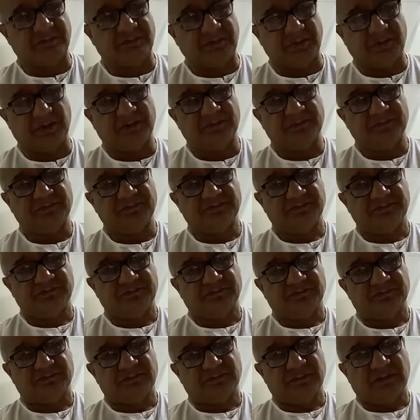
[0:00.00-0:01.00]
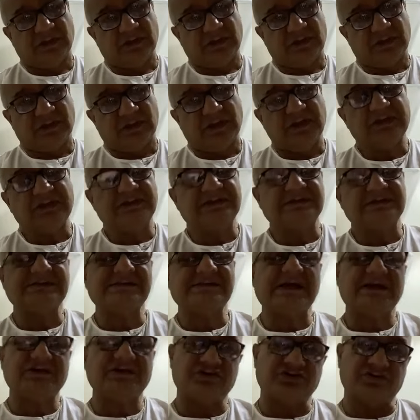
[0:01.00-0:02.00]
the people. It is
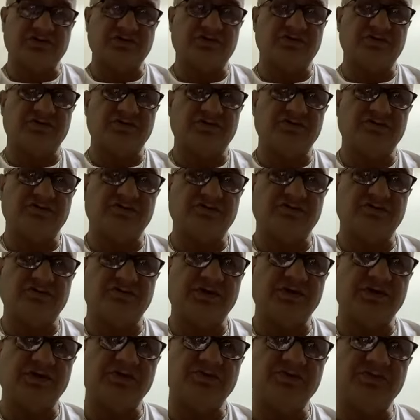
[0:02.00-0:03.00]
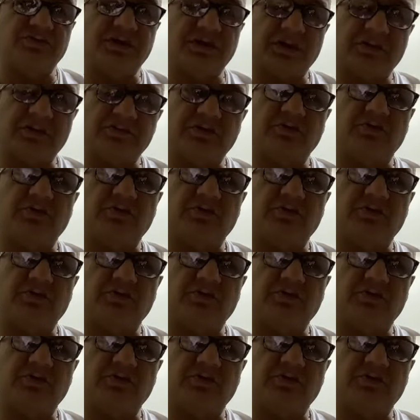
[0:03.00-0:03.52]
natural. When you become